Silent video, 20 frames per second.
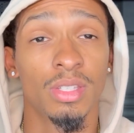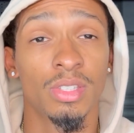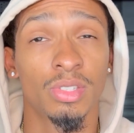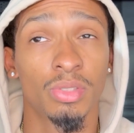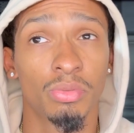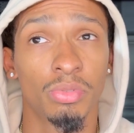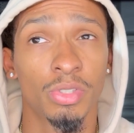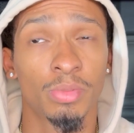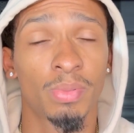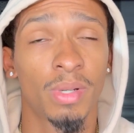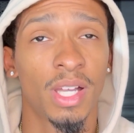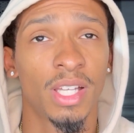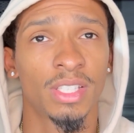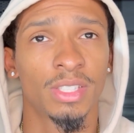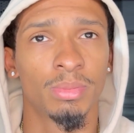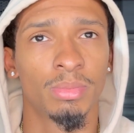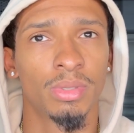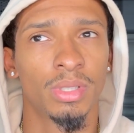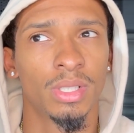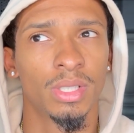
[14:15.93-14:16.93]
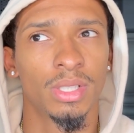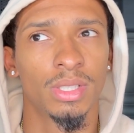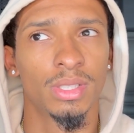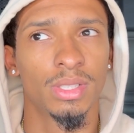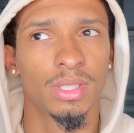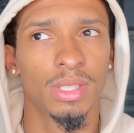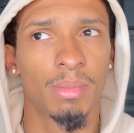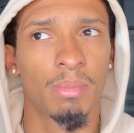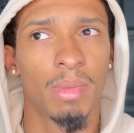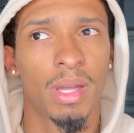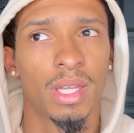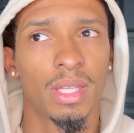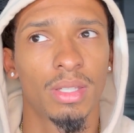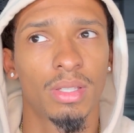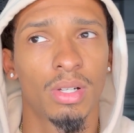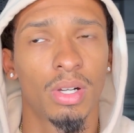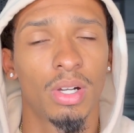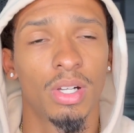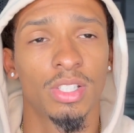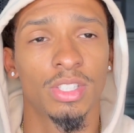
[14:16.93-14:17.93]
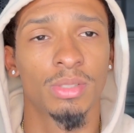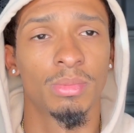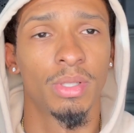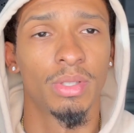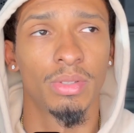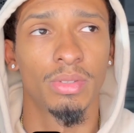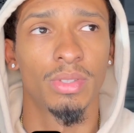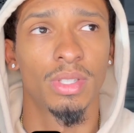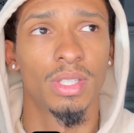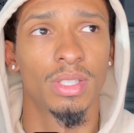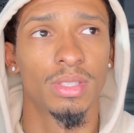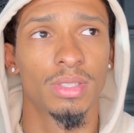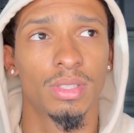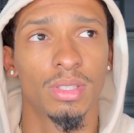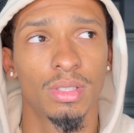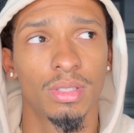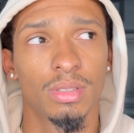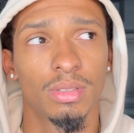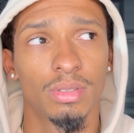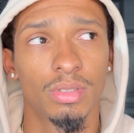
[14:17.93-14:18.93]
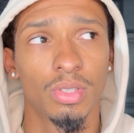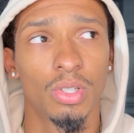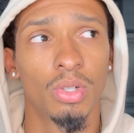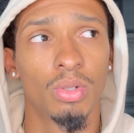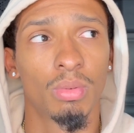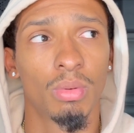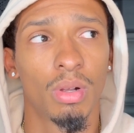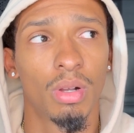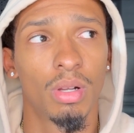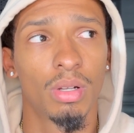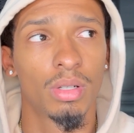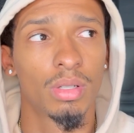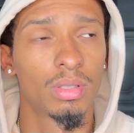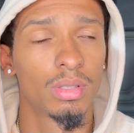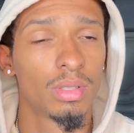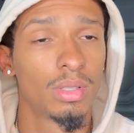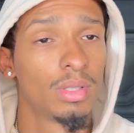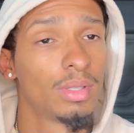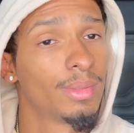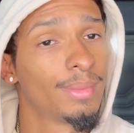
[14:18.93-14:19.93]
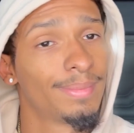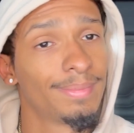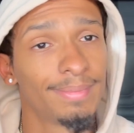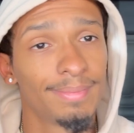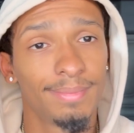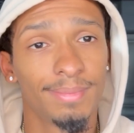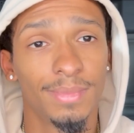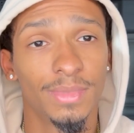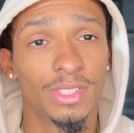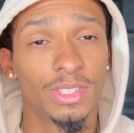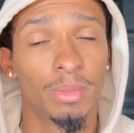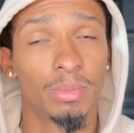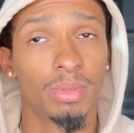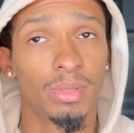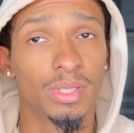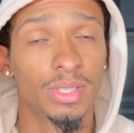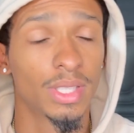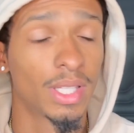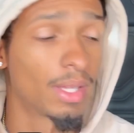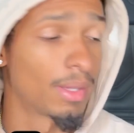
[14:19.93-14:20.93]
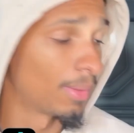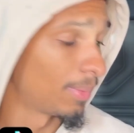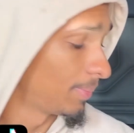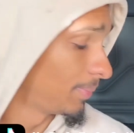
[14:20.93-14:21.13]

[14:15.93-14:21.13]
as soon as possible because it might cause some other things to go wrong. Simple as that.